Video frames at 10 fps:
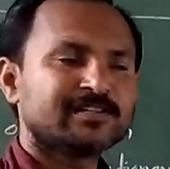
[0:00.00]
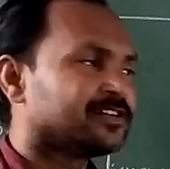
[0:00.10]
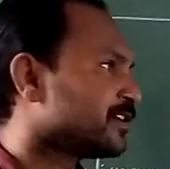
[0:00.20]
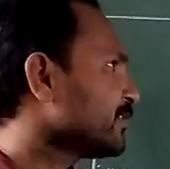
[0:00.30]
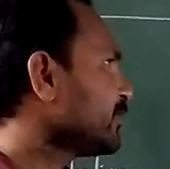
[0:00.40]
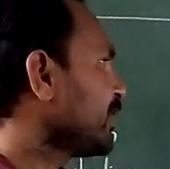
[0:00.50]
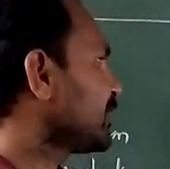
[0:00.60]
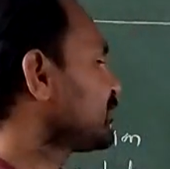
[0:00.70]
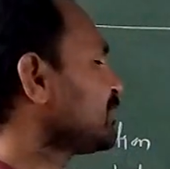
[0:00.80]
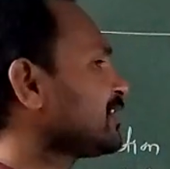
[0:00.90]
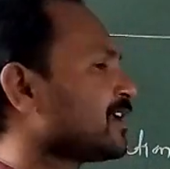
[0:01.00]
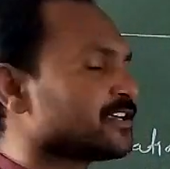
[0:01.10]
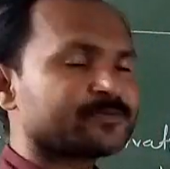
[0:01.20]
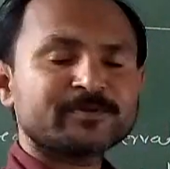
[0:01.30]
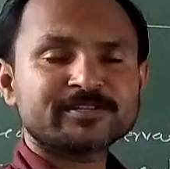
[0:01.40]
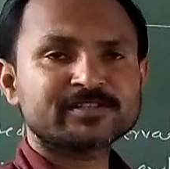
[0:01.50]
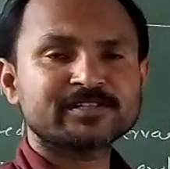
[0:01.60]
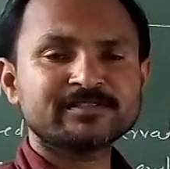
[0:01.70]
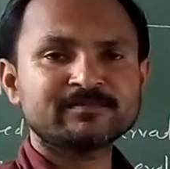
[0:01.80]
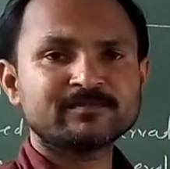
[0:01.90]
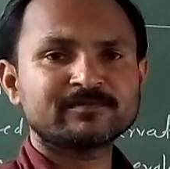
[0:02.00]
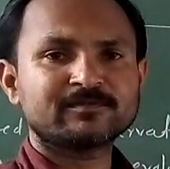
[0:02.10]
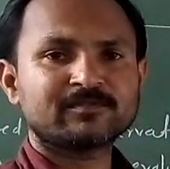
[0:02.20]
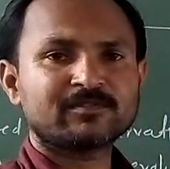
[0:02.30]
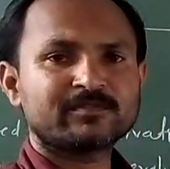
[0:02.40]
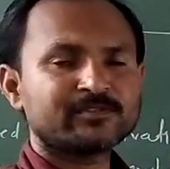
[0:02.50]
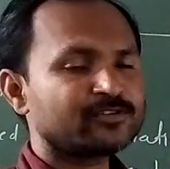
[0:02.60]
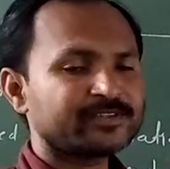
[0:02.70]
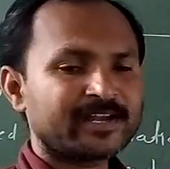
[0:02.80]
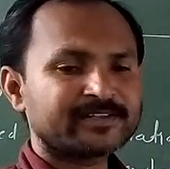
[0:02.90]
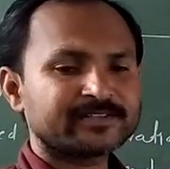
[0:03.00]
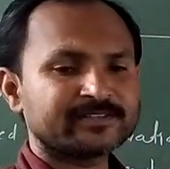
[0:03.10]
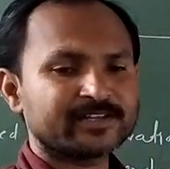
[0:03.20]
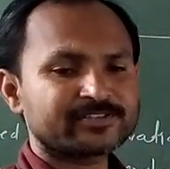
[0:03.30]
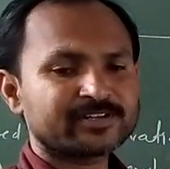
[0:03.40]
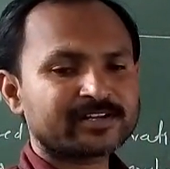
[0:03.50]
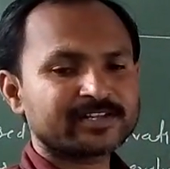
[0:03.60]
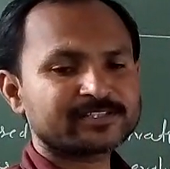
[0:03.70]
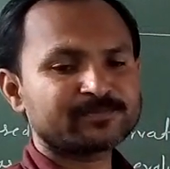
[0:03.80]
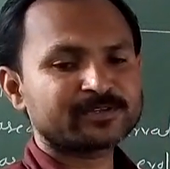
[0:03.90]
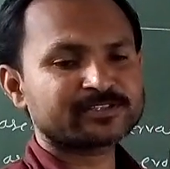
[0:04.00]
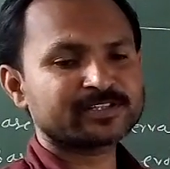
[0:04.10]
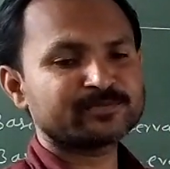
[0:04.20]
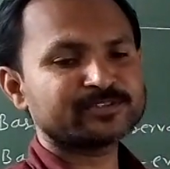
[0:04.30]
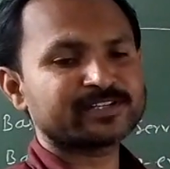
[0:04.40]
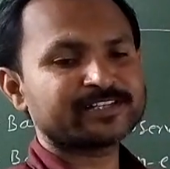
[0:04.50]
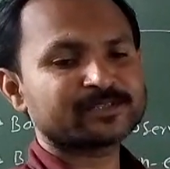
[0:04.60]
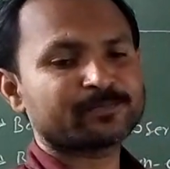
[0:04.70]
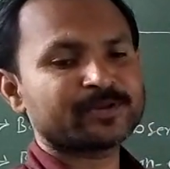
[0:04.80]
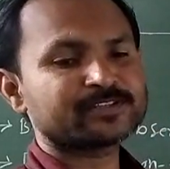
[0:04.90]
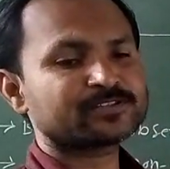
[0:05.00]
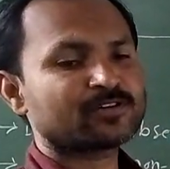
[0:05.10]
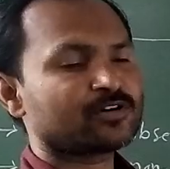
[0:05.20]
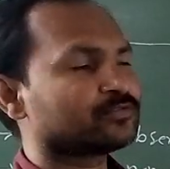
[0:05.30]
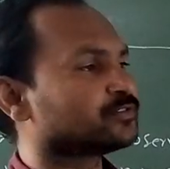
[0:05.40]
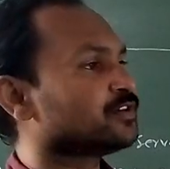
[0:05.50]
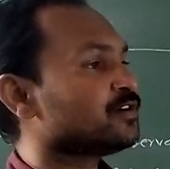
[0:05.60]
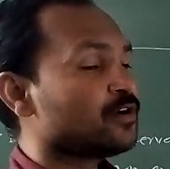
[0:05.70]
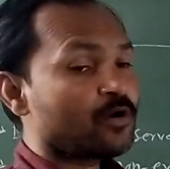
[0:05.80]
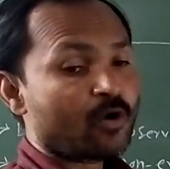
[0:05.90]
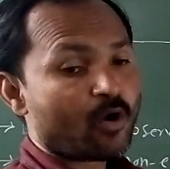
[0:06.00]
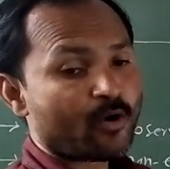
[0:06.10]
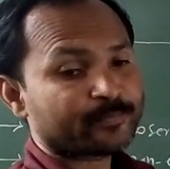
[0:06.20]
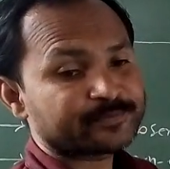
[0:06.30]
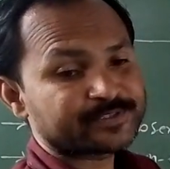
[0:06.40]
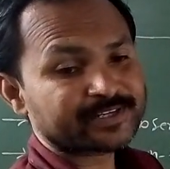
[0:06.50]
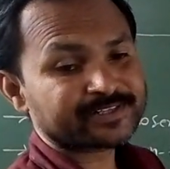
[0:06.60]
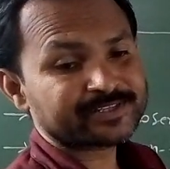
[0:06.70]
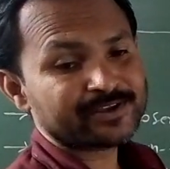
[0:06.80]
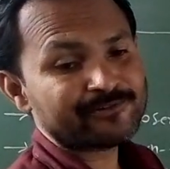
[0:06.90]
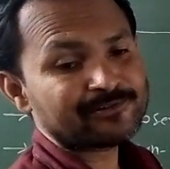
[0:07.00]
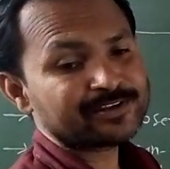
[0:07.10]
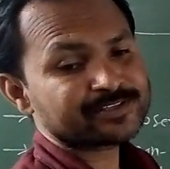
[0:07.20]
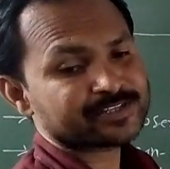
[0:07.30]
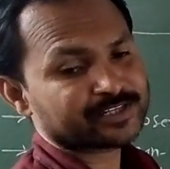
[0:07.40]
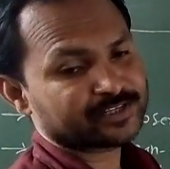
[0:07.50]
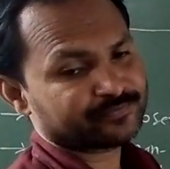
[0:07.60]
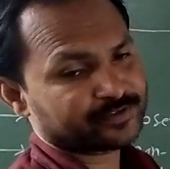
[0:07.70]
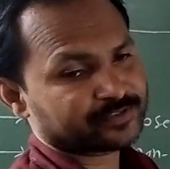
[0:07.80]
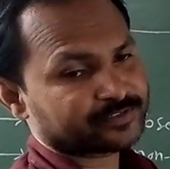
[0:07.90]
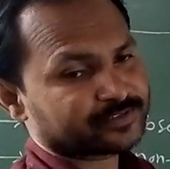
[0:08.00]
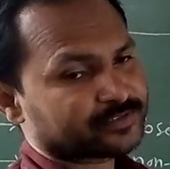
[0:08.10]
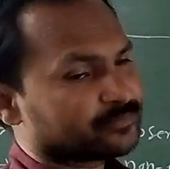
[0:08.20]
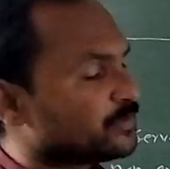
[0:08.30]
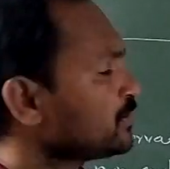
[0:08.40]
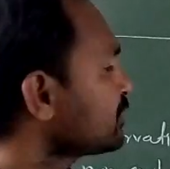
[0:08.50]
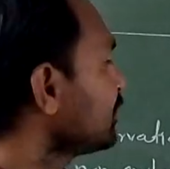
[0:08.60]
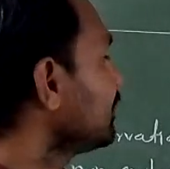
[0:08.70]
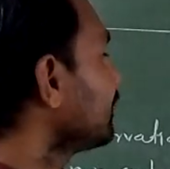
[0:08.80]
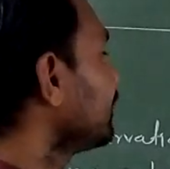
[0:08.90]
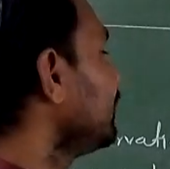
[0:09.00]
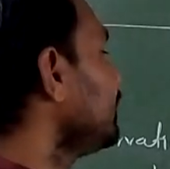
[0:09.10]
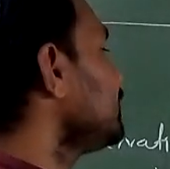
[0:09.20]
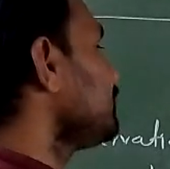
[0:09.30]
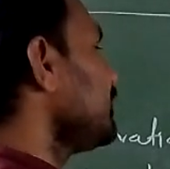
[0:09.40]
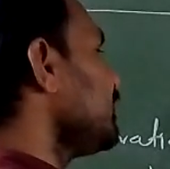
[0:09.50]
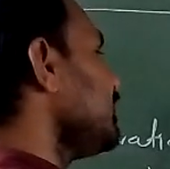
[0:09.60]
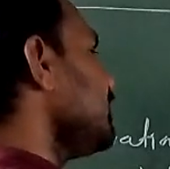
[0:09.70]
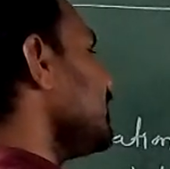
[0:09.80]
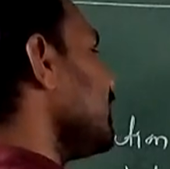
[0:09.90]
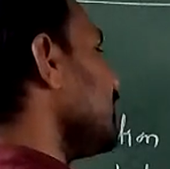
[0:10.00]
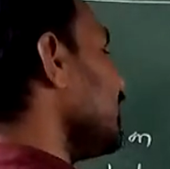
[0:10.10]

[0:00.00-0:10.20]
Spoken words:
The natural classification, know that natural classification means that is based on the objectively significant, means it is very